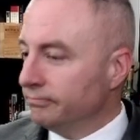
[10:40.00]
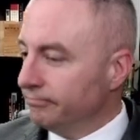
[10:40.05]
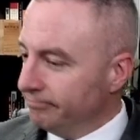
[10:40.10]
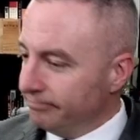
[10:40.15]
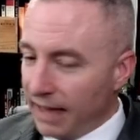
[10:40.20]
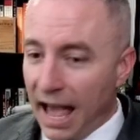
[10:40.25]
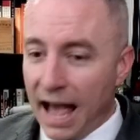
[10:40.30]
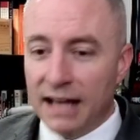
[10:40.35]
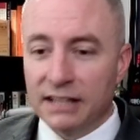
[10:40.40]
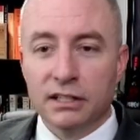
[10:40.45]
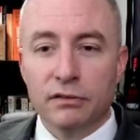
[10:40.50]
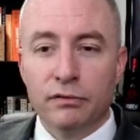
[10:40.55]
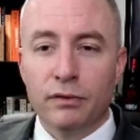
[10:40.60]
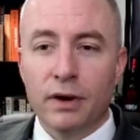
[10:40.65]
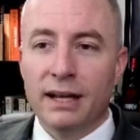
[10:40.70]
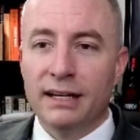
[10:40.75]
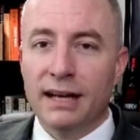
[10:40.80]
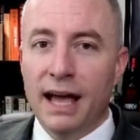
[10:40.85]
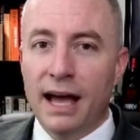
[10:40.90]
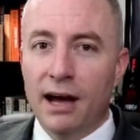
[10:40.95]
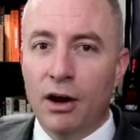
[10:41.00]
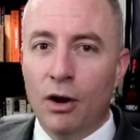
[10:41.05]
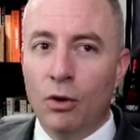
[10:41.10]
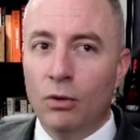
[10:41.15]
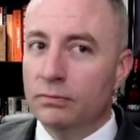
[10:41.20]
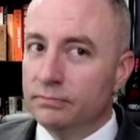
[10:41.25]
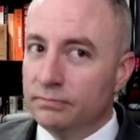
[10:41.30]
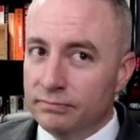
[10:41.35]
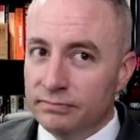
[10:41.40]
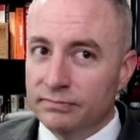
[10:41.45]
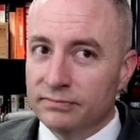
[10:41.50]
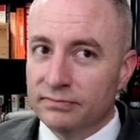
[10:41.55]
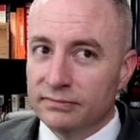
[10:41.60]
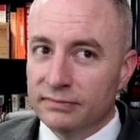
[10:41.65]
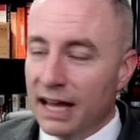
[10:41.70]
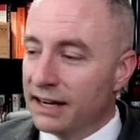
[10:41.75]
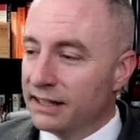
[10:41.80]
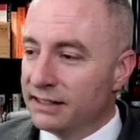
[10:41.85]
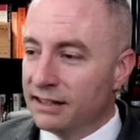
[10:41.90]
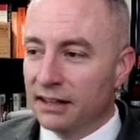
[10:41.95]
As of right now,
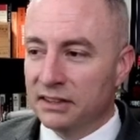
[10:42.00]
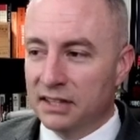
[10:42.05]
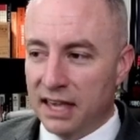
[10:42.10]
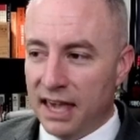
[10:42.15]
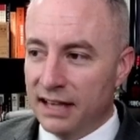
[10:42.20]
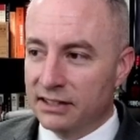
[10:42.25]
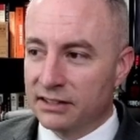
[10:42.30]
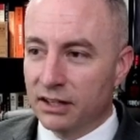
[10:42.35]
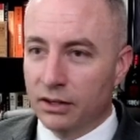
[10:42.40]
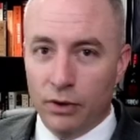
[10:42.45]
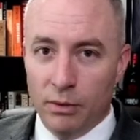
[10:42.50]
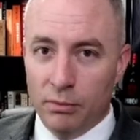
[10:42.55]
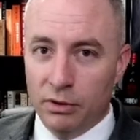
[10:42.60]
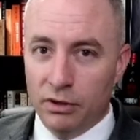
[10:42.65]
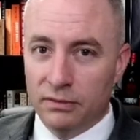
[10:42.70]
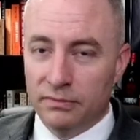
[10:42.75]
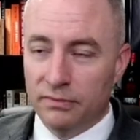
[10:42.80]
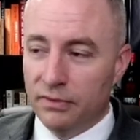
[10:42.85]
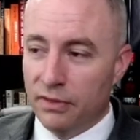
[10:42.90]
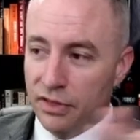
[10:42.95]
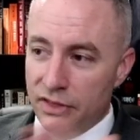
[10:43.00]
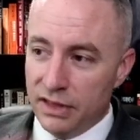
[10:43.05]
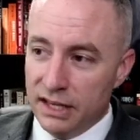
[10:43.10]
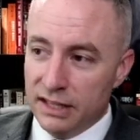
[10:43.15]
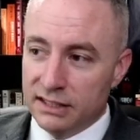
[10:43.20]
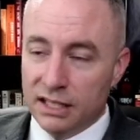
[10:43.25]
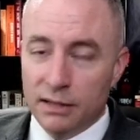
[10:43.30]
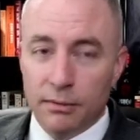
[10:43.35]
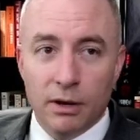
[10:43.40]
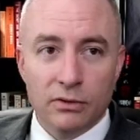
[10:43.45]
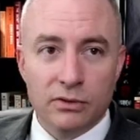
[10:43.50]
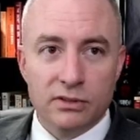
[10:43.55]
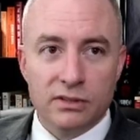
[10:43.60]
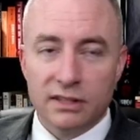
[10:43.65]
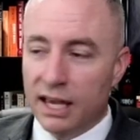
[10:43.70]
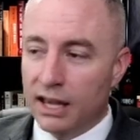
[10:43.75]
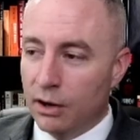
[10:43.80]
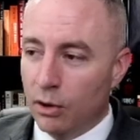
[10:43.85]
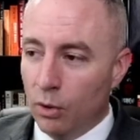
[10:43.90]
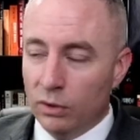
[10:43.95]
that is not the case on Rumble. These emotes
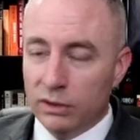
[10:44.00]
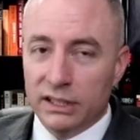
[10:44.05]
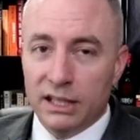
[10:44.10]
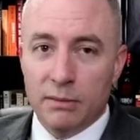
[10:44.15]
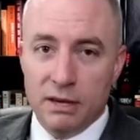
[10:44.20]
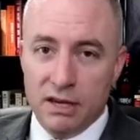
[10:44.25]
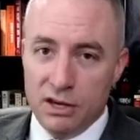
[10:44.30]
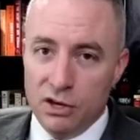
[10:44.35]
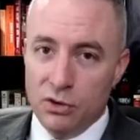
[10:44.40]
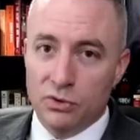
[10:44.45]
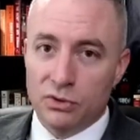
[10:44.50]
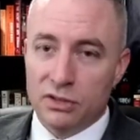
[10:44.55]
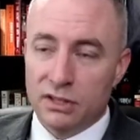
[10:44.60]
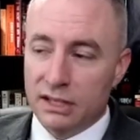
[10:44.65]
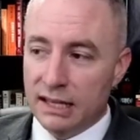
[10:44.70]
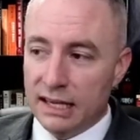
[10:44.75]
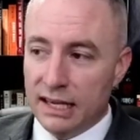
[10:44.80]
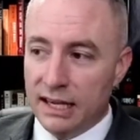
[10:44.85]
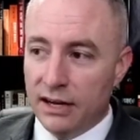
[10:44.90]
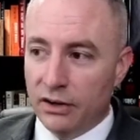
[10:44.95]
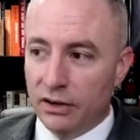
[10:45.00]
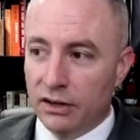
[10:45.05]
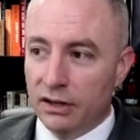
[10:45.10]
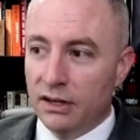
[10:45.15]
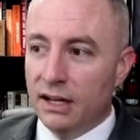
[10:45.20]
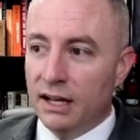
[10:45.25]
can only be used here.